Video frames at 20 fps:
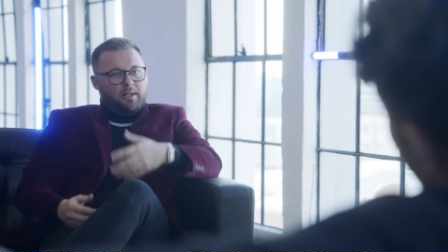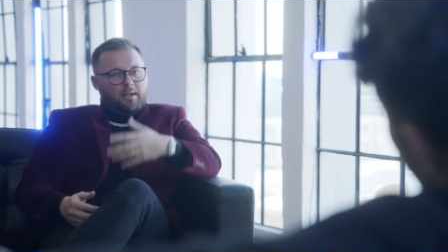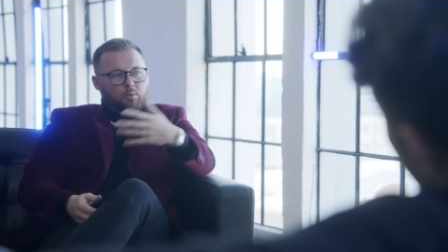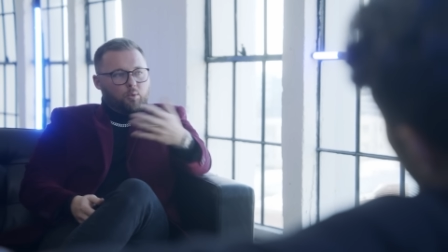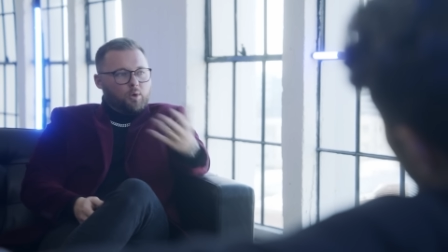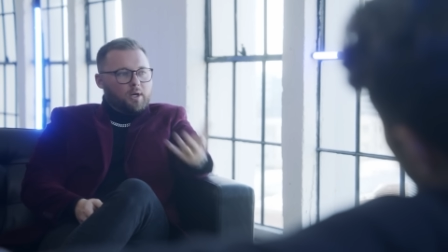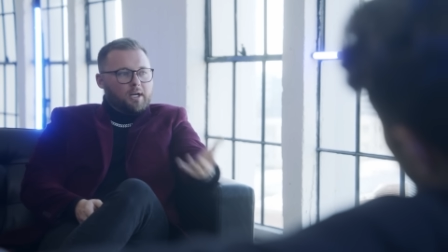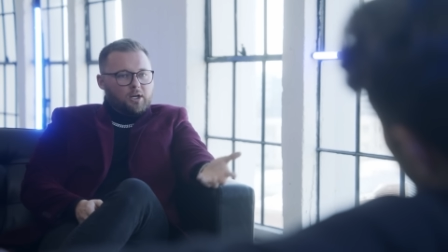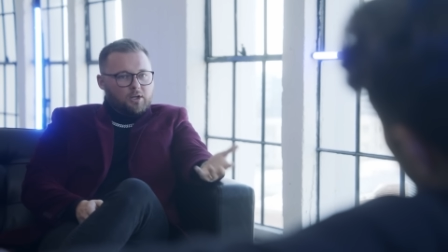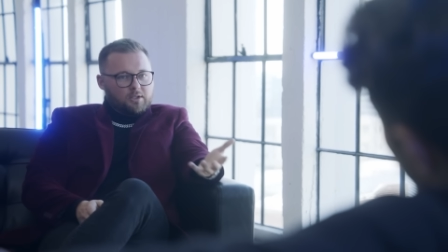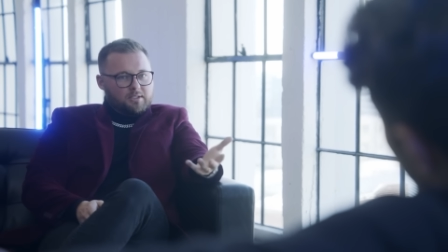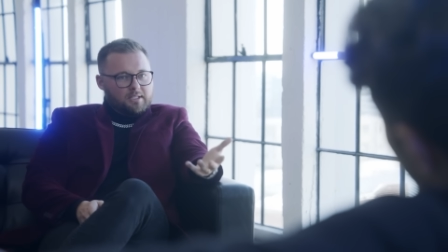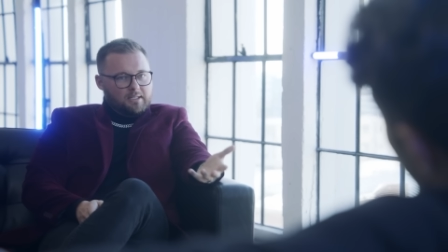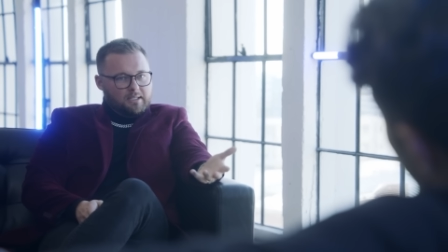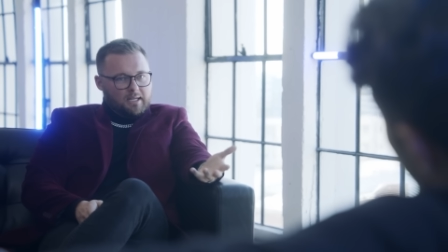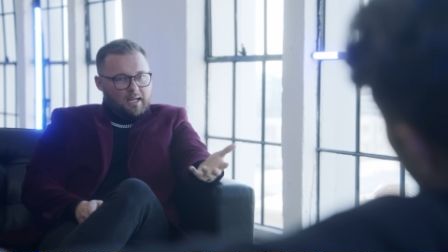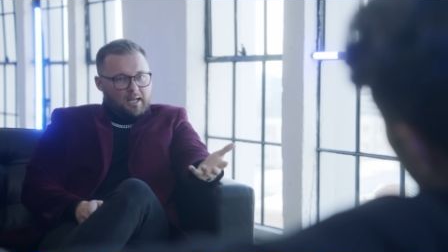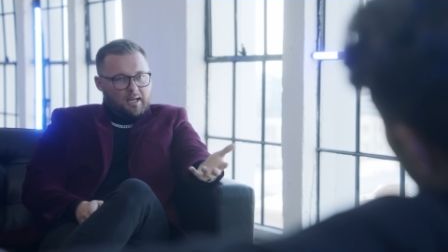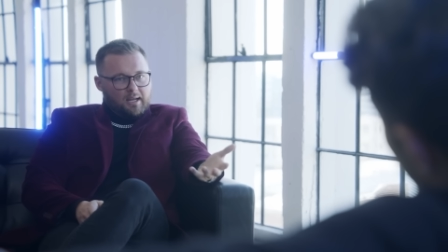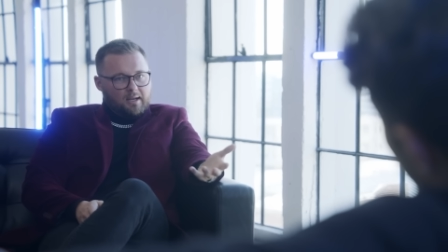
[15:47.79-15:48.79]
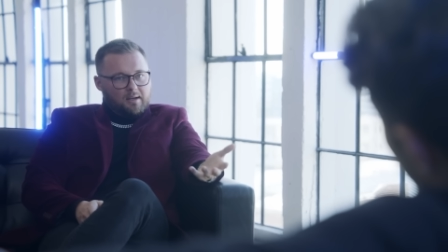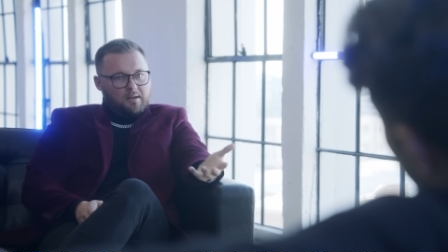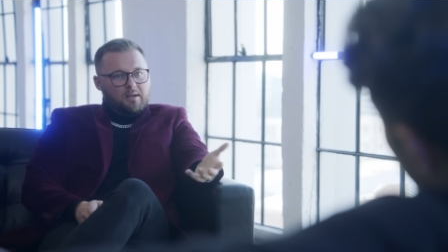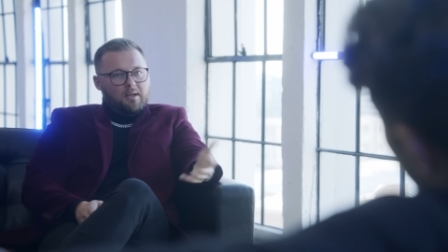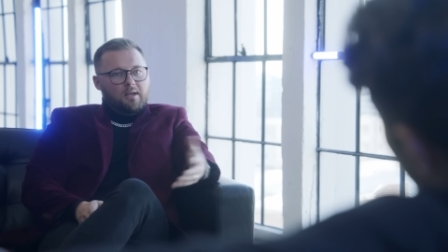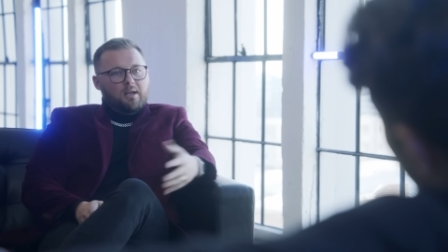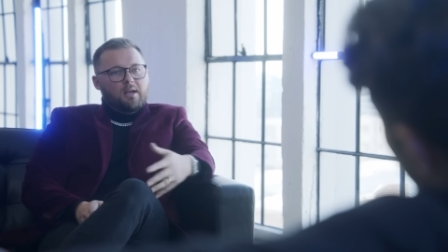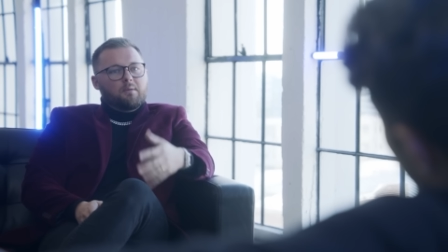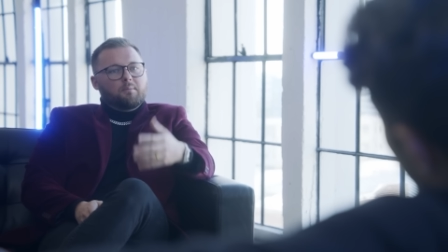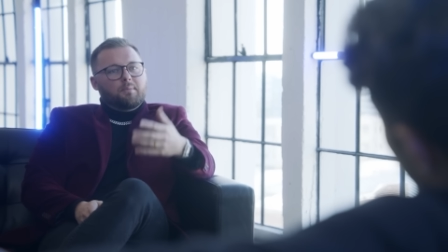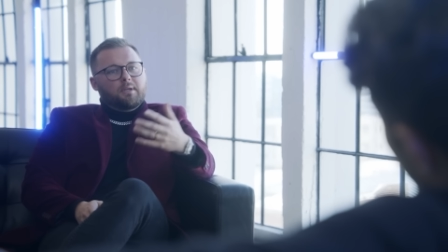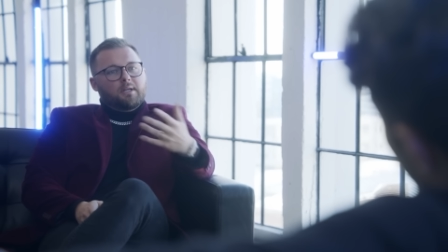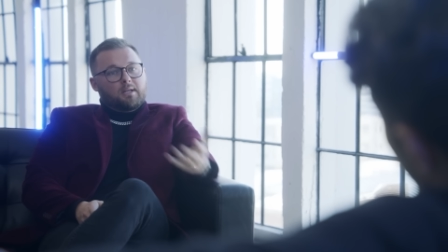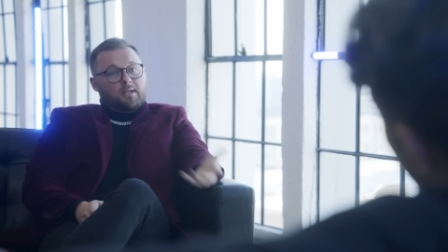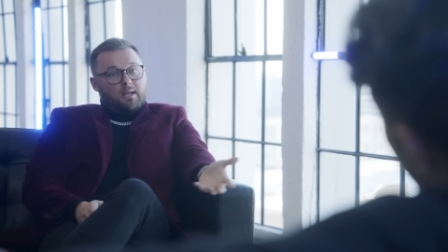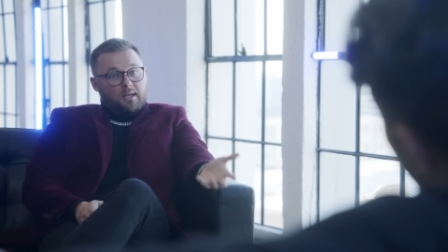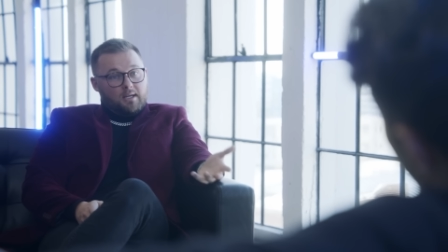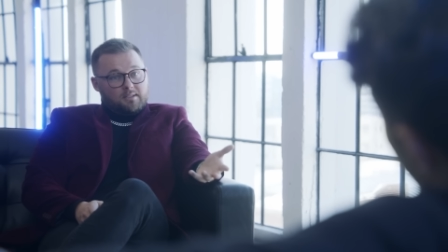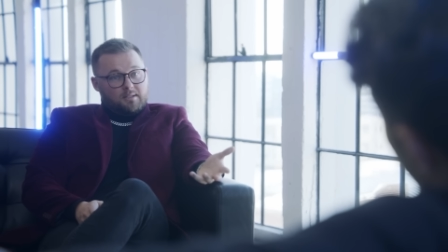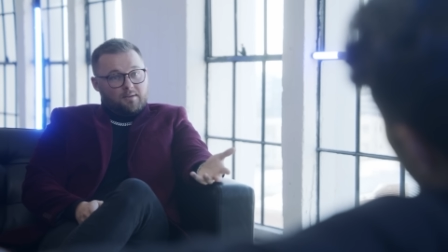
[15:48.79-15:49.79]
Like we're here today
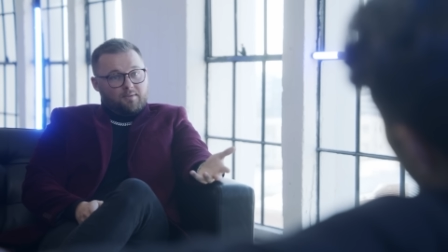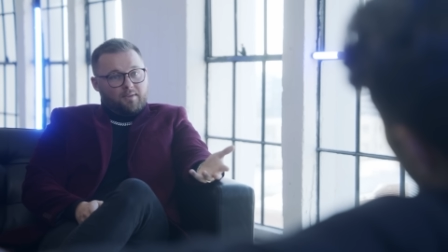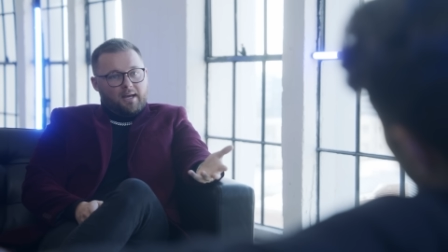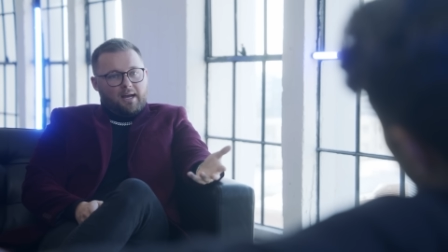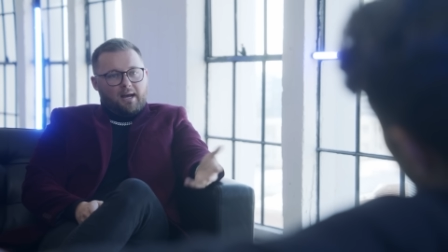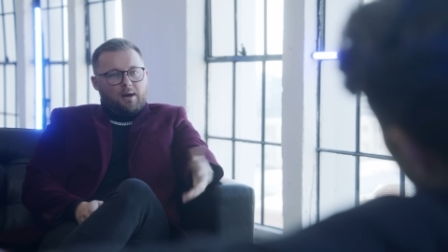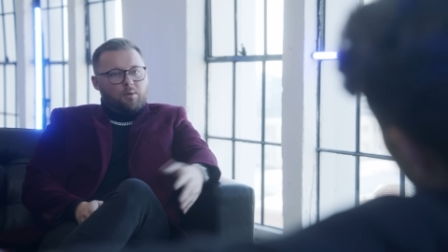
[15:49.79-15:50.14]
because of that.